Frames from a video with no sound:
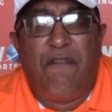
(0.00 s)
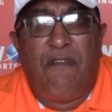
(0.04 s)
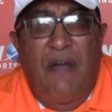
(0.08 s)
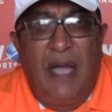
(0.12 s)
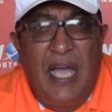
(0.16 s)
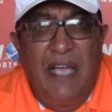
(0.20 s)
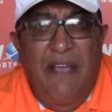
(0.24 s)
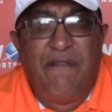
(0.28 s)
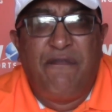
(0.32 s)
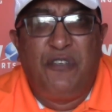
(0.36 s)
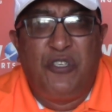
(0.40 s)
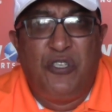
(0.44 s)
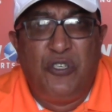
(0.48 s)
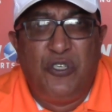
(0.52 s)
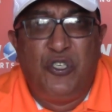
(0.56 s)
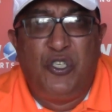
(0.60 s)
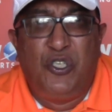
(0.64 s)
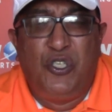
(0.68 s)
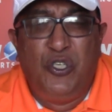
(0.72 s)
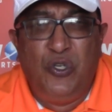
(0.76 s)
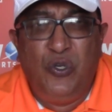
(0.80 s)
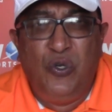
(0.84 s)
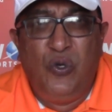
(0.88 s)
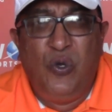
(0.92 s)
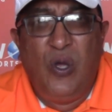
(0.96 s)

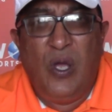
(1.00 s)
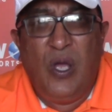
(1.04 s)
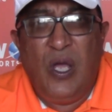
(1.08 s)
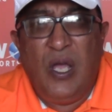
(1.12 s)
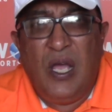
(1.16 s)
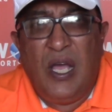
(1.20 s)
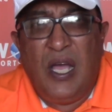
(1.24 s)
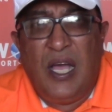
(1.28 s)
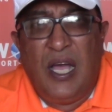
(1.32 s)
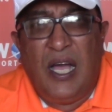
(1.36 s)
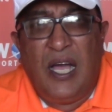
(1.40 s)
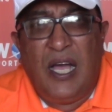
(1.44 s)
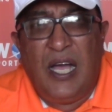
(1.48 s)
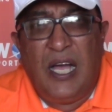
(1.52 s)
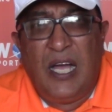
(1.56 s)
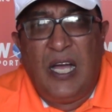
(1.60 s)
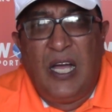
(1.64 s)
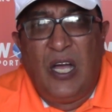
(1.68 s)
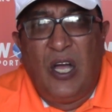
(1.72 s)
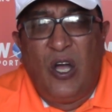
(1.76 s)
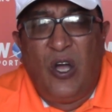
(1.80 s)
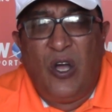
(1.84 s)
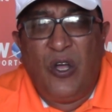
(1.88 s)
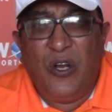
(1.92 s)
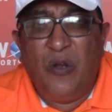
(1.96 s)
5-2
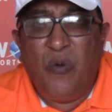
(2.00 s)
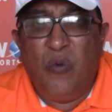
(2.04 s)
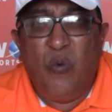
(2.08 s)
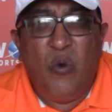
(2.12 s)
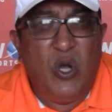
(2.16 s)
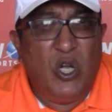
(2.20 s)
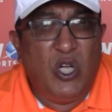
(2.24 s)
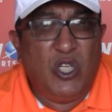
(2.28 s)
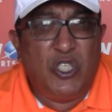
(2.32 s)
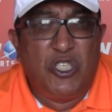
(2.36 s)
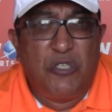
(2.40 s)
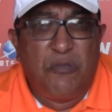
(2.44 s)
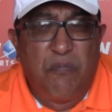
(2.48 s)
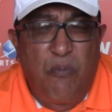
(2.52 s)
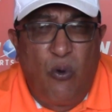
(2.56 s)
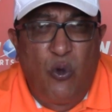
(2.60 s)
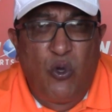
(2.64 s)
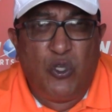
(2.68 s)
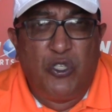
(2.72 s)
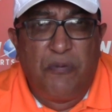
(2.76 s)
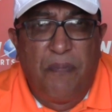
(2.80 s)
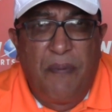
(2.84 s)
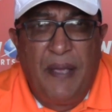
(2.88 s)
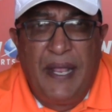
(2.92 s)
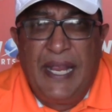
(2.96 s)
on World
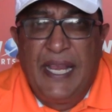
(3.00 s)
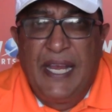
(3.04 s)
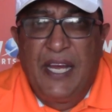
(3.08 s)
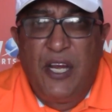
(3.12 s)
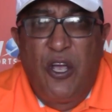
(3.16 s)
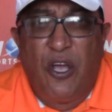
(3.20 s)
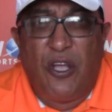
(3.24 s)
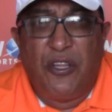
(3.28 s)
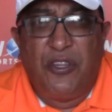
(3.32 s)
Sports Betting.